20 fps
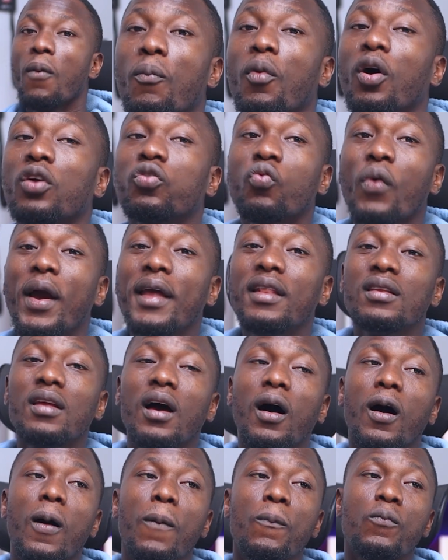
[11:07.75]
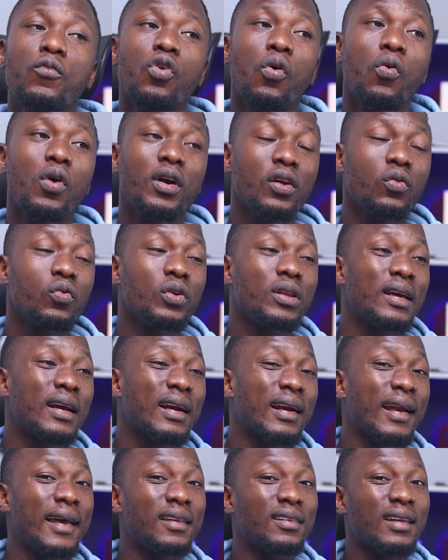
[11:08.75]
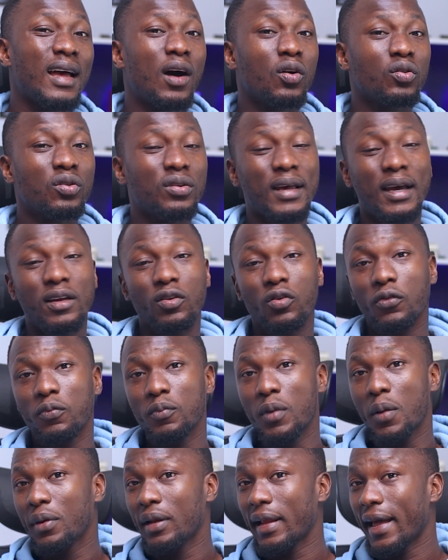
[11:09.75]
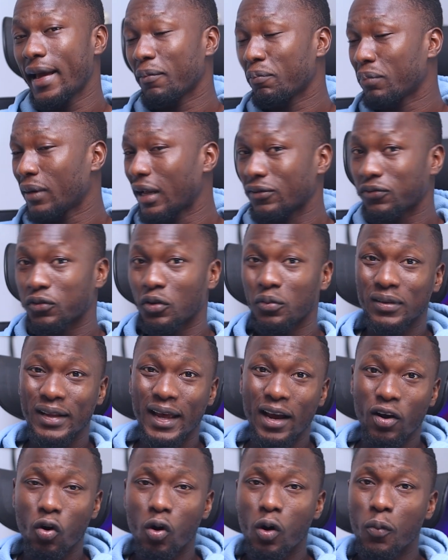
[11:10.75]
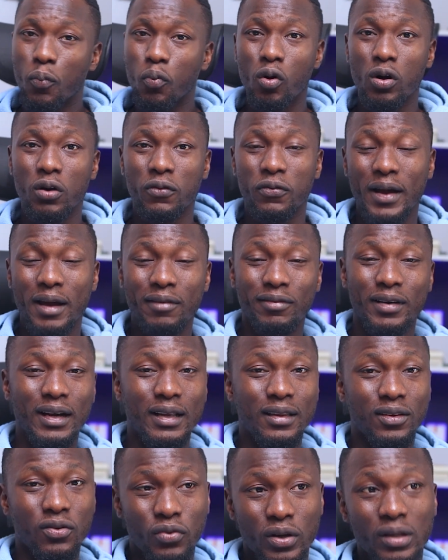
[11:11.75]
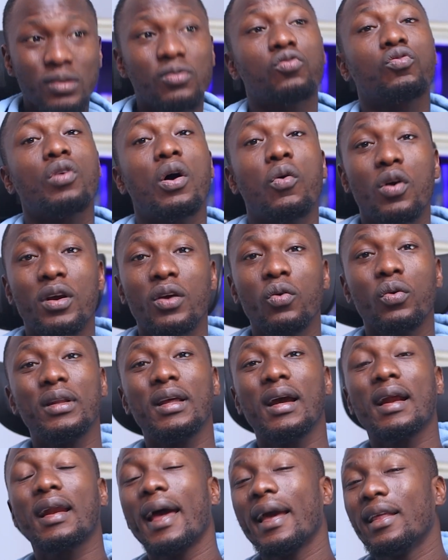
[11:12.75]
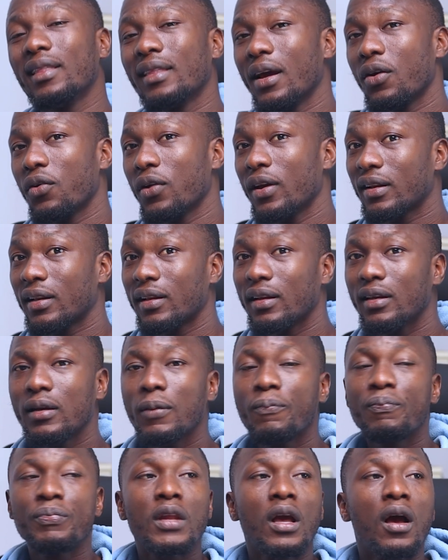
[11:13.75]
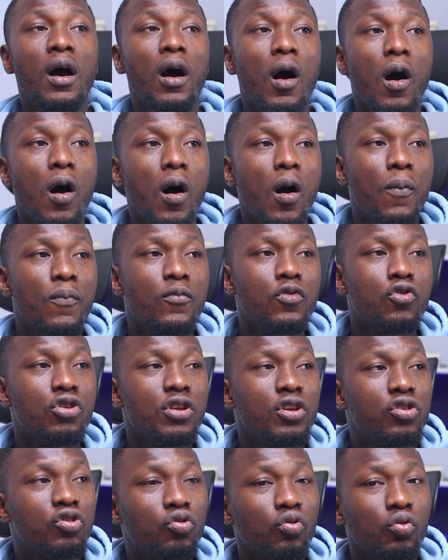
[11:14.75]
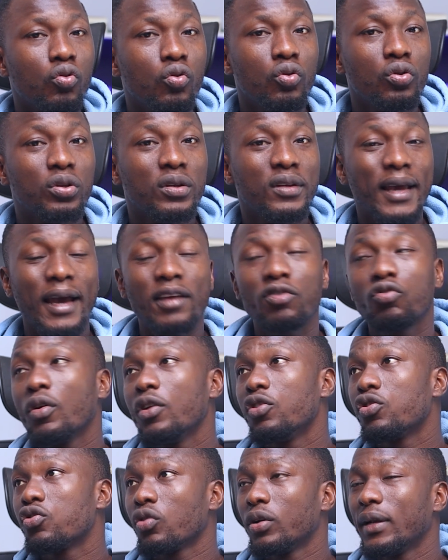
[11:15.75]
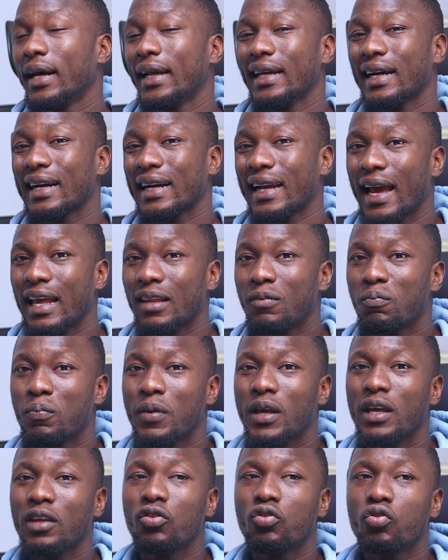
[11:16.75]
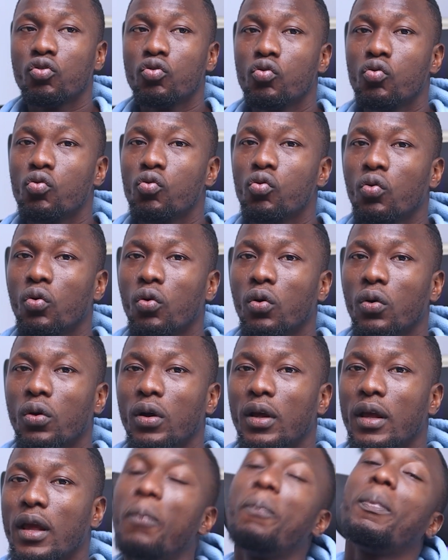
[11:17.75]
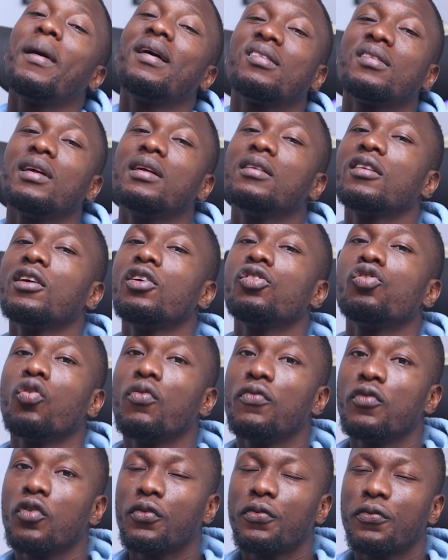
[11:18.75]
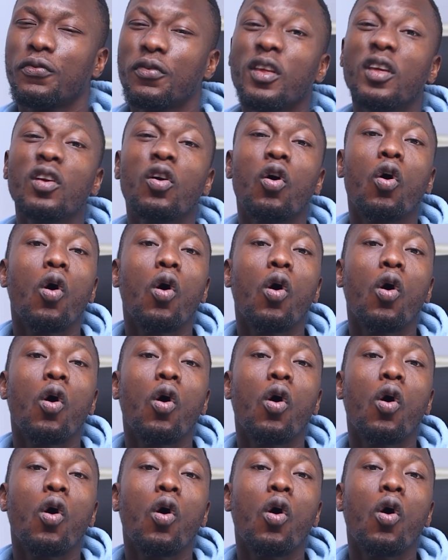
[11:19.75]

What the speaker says: But when you're working with a client outside of maybe like platforms like Upwork, Fiverr and the rest, you are working with the client directly, you need to try to ensure that the client pays you a percentage of your fee